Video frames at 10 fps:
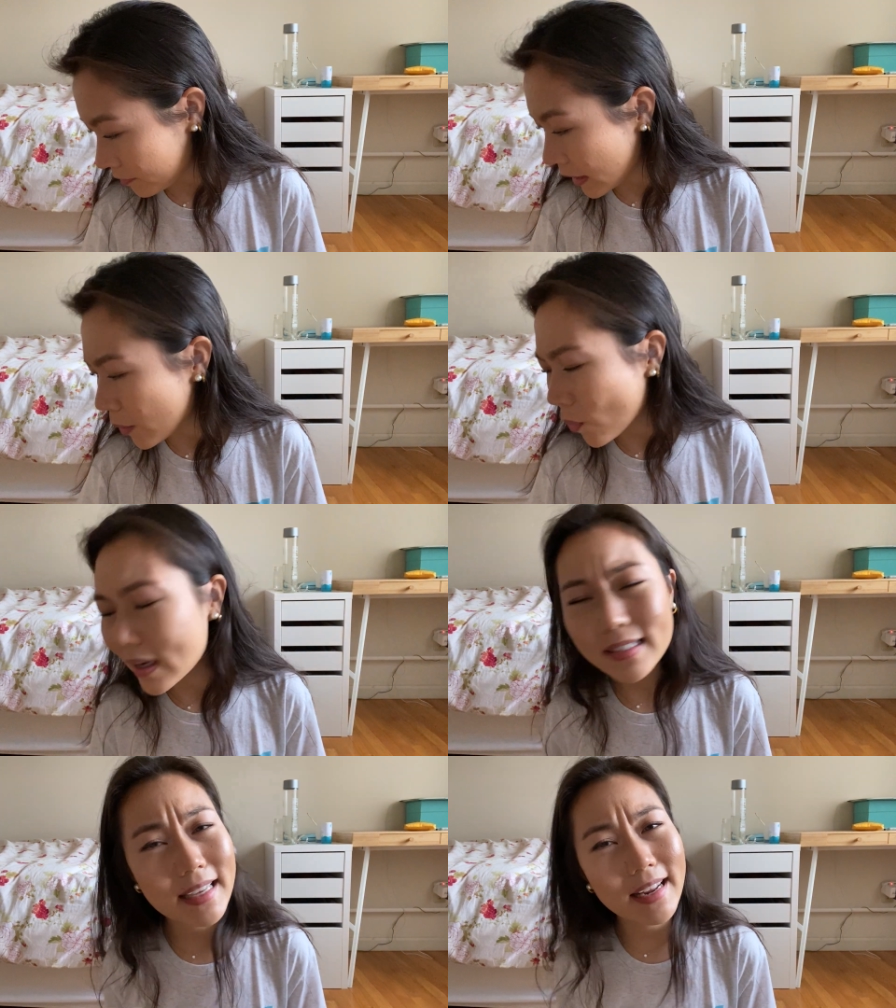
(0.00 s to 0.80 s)
and
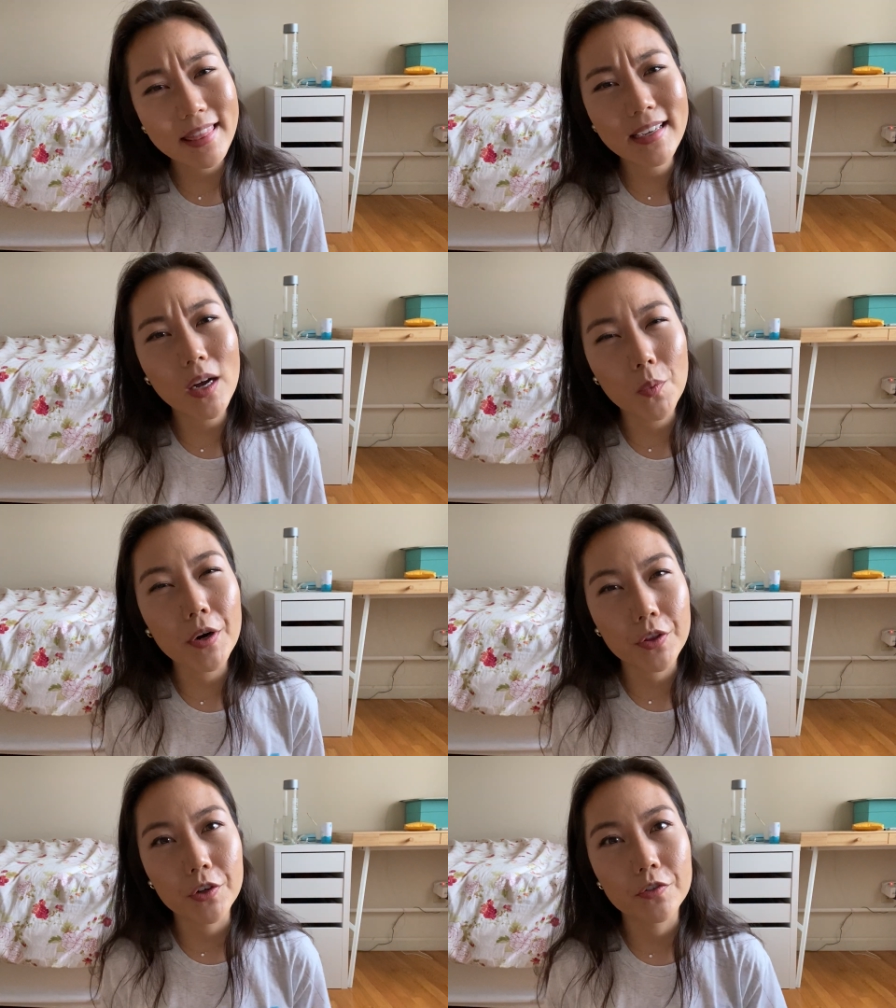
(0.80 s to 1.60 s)
ones that I think I'll
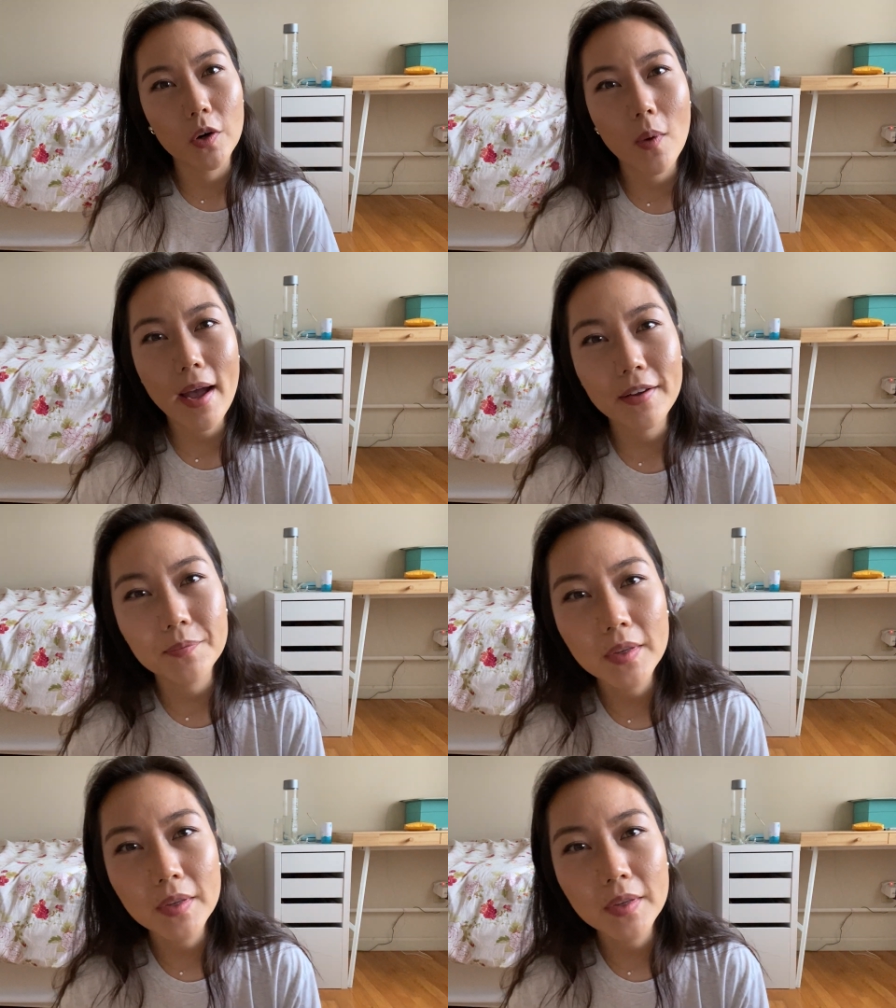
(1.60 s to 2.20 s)
work through for a while.